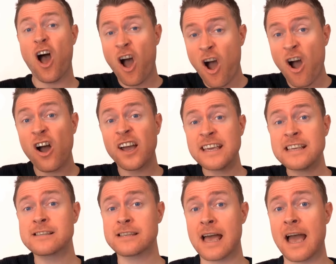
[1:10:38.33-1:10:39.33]
I
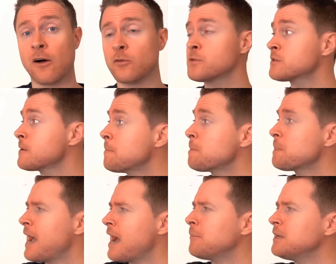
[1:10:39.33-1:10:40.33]
sounds,
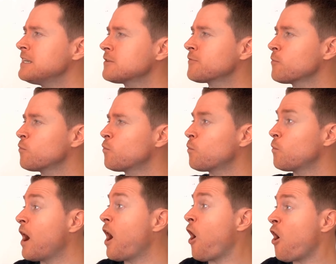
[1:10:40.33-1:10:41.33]
how many different
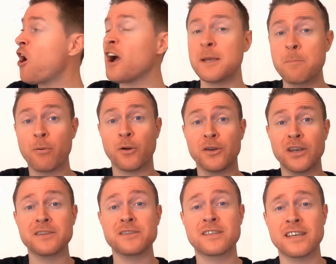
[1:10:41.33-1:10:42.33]
I
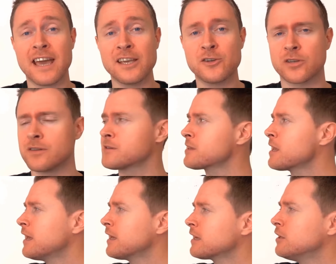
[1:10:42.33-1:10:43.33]
pronunciations
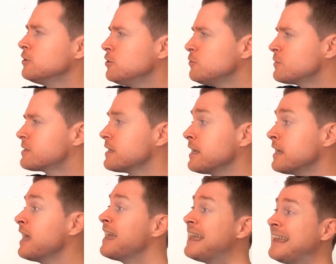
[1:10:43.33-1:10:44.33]
can you
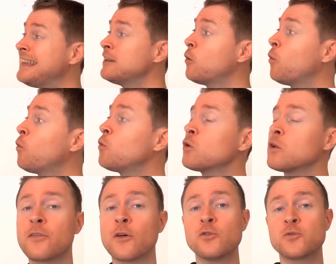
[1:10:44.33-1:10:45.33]
see in all
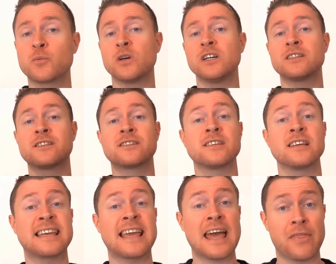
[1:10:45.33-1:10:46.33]
of those words
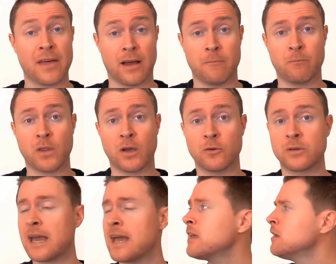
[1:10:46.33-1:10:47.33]
together.
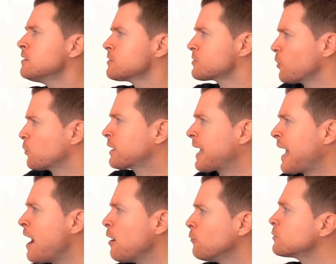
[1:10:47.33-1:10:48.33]
Okay, so
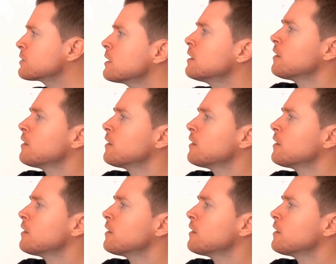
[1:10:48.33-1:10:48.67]
count.